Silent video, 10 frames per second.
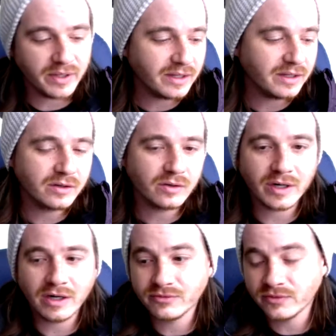big
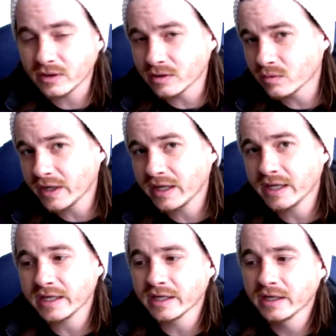or how far
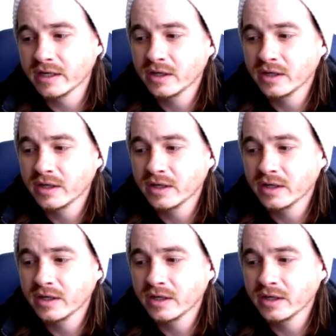away